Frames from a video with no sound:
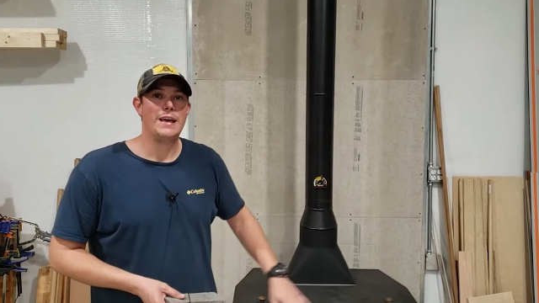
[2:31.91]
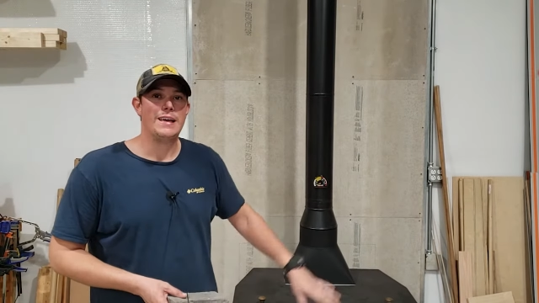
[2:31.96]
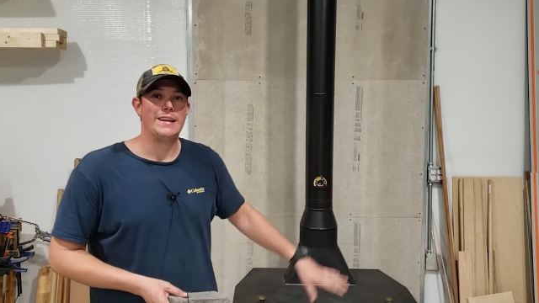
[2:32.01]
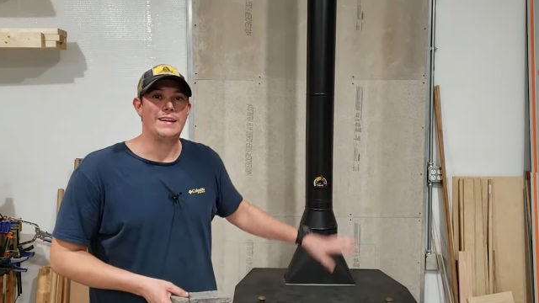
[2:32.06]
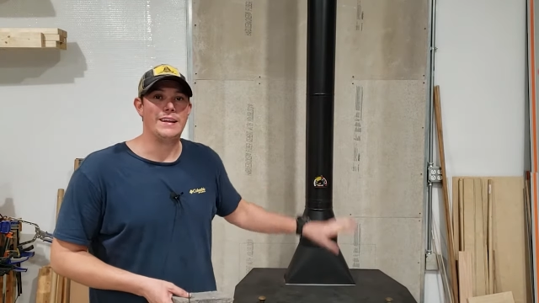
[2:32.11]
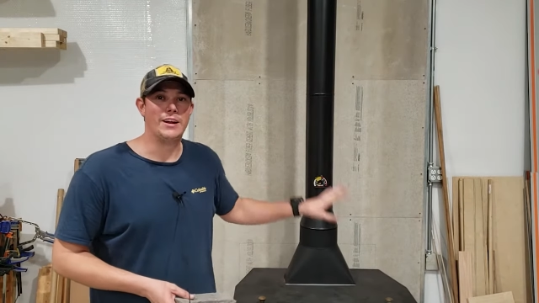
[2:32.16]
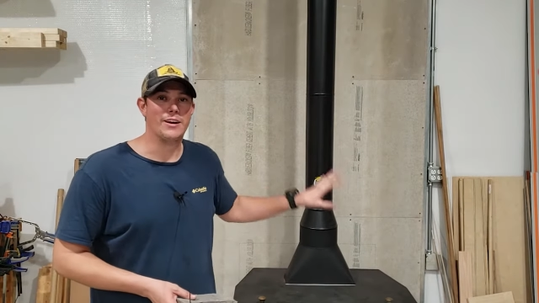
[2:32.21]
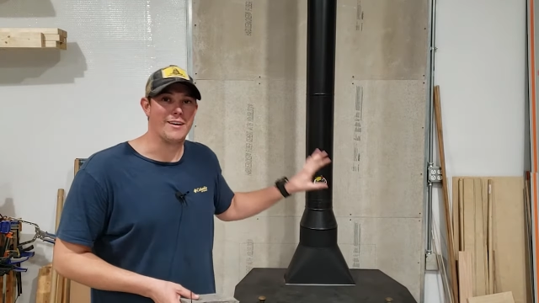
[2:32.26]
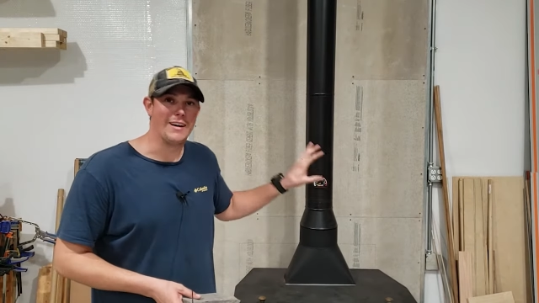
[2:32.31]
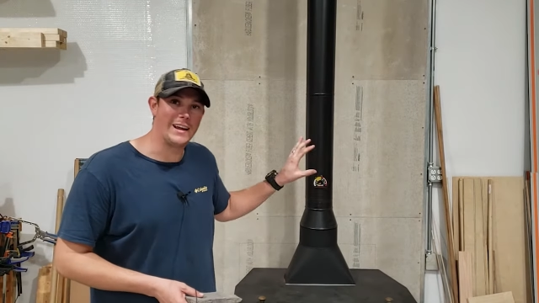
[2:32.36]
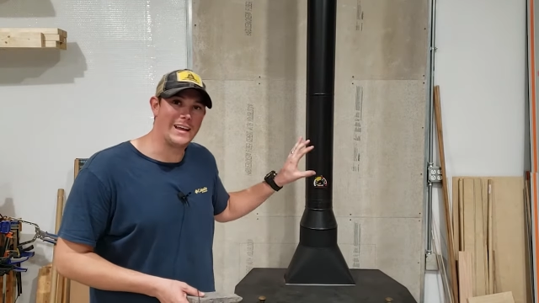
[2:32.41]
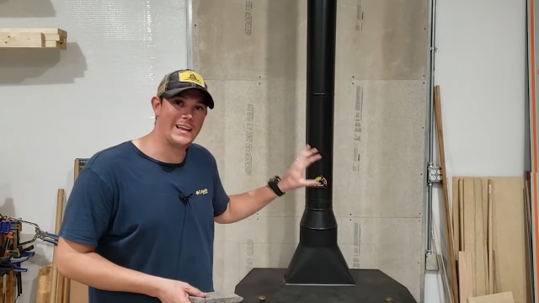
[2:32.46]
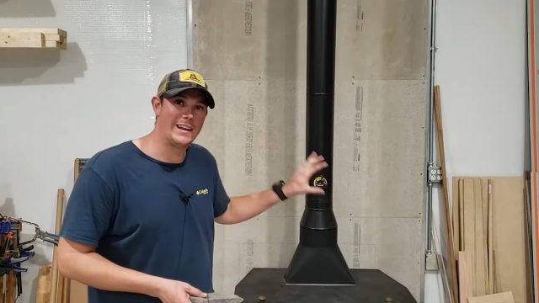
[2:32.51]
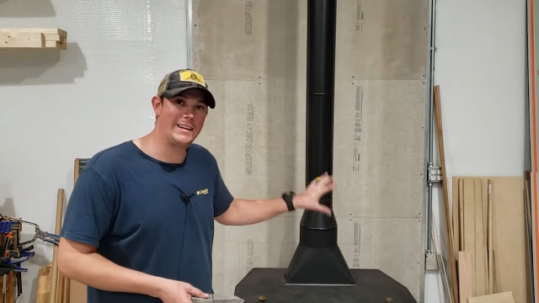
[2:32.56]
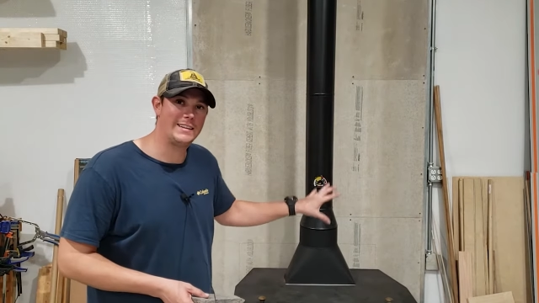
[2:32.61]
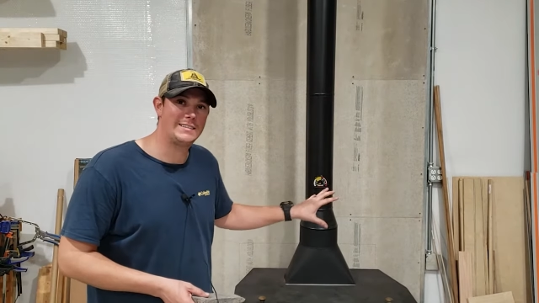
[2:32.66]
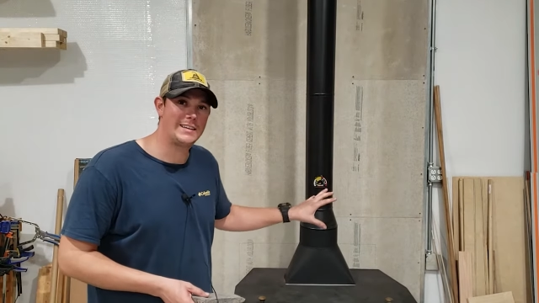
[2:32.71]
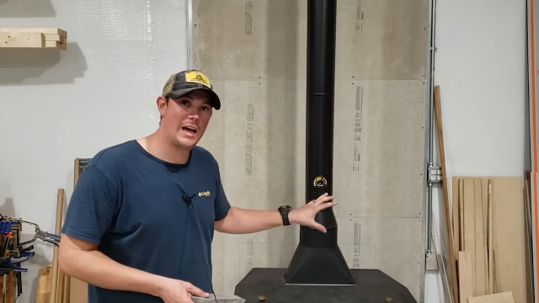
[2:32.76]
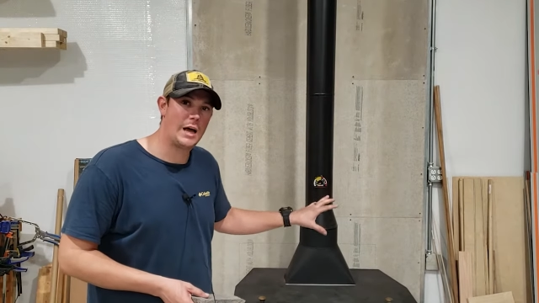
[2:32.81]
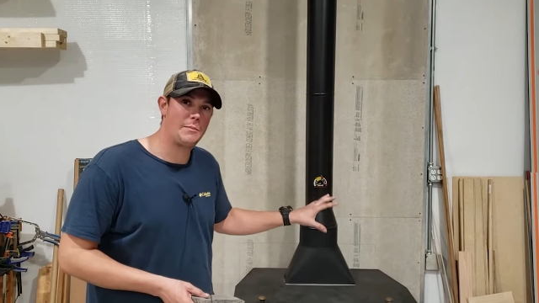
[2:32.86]
near
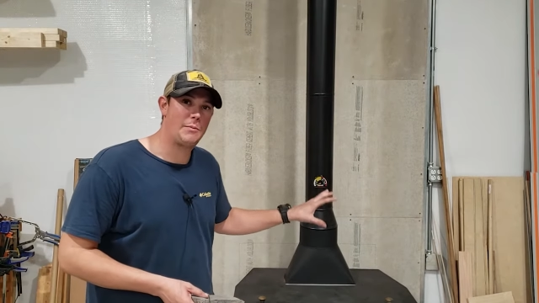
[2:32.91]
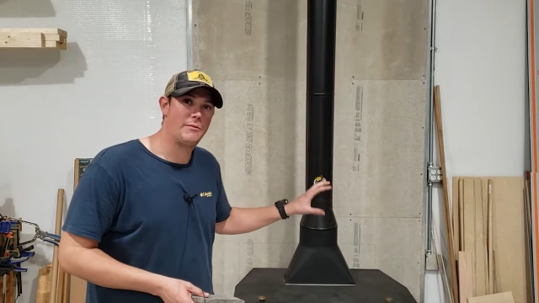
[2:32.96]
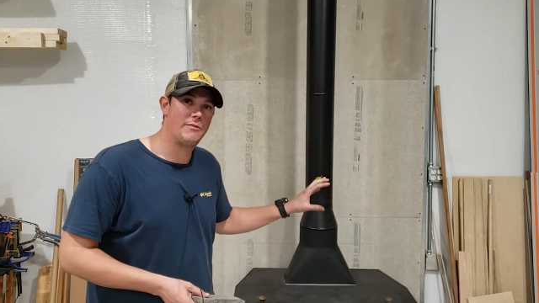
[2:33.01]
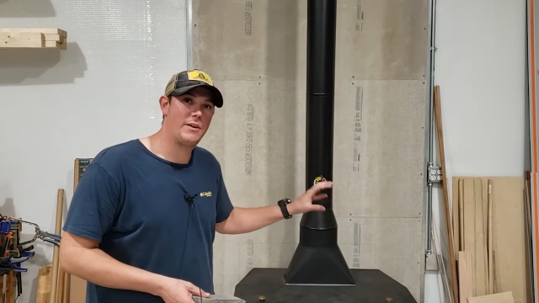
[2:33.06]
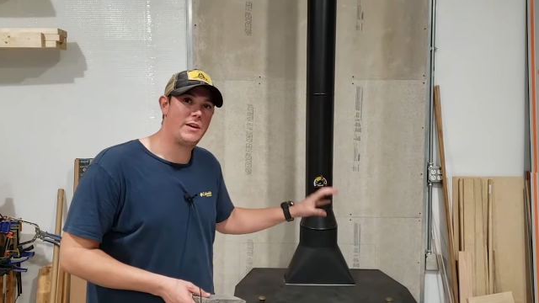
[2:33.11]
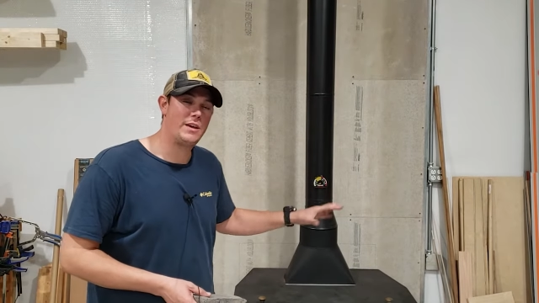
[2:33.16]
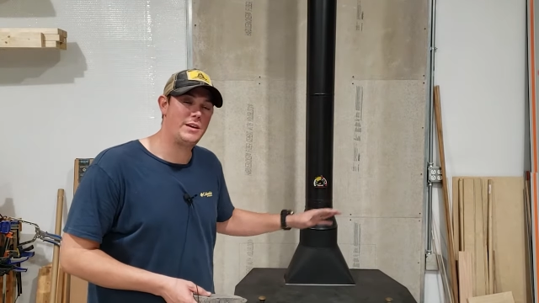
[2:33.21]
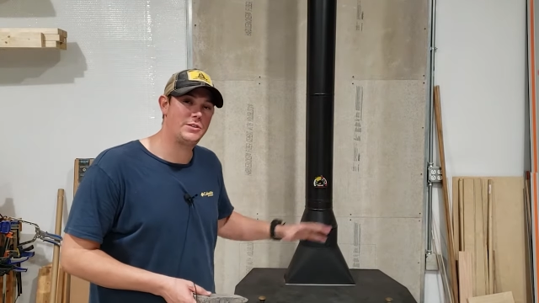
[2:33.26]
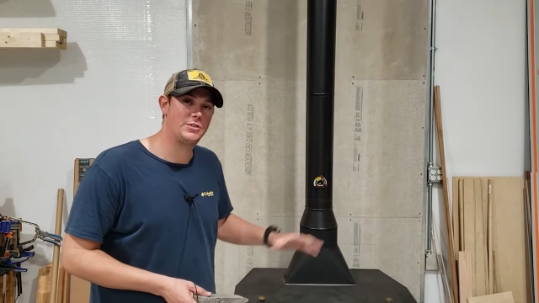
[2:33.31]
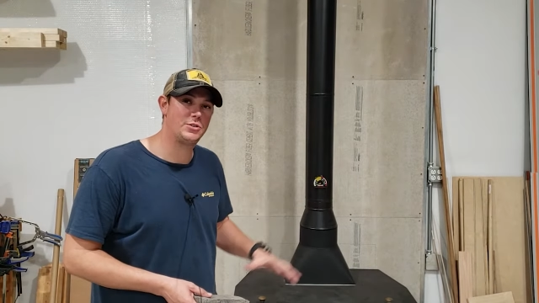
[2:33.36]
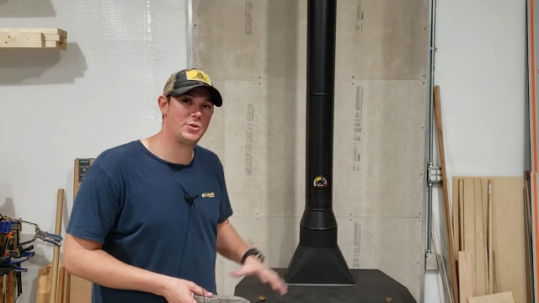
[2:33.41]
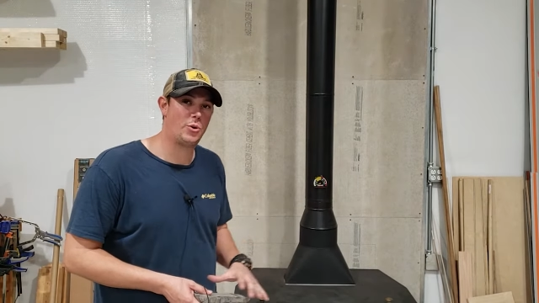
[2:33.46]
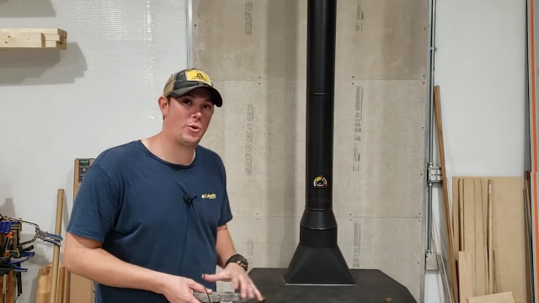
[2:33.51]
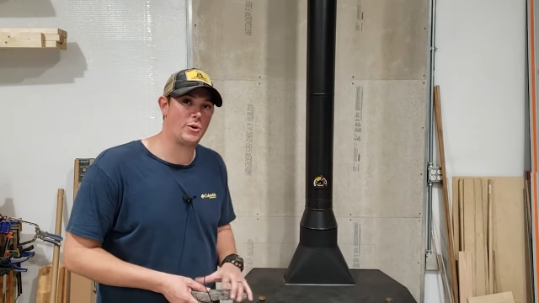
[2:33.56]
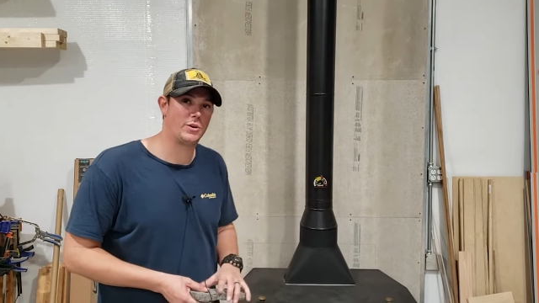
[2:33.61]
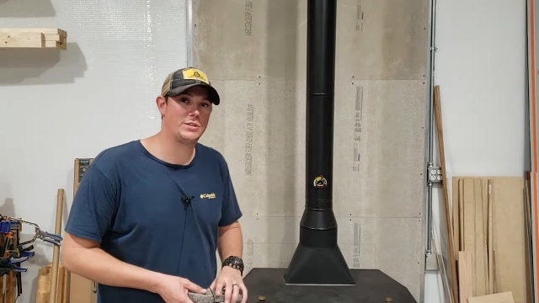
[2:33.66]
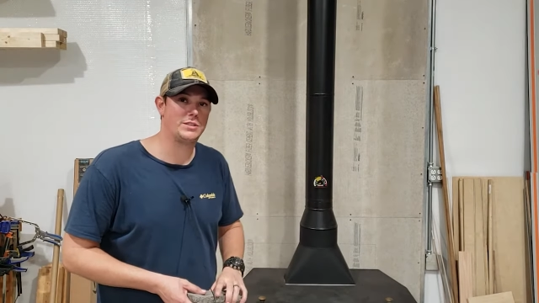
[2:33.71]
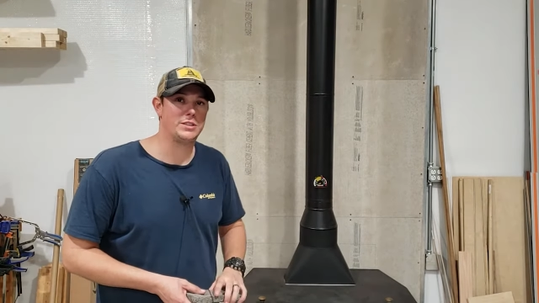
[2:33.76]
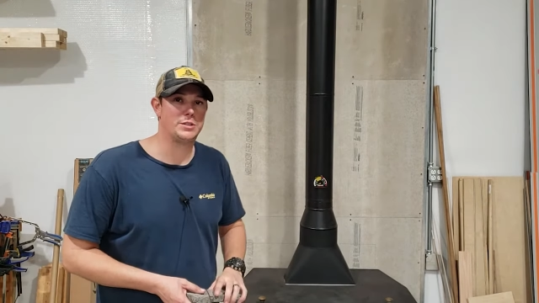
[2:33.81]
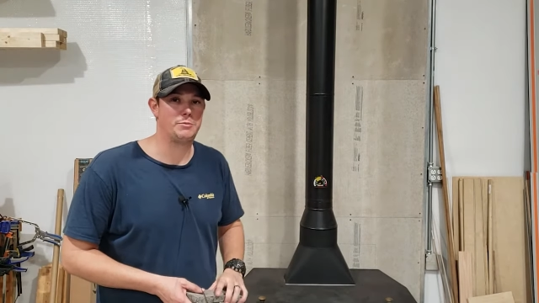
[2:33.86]
any type of heat source,